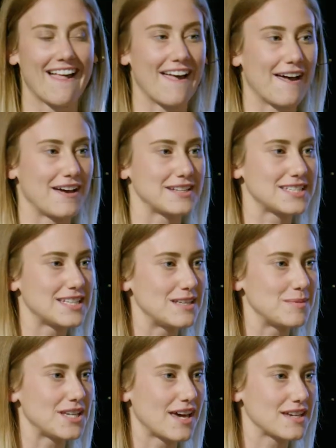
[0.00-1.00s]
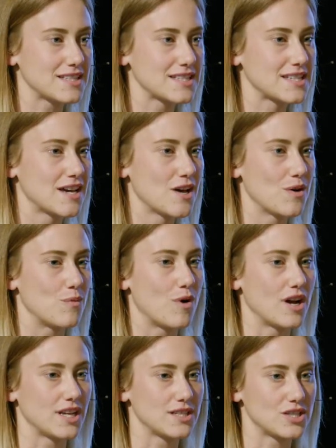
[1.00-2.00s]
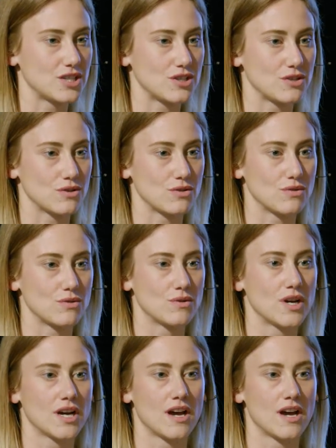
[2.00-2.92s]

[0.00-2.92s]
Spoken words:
TBS wanted to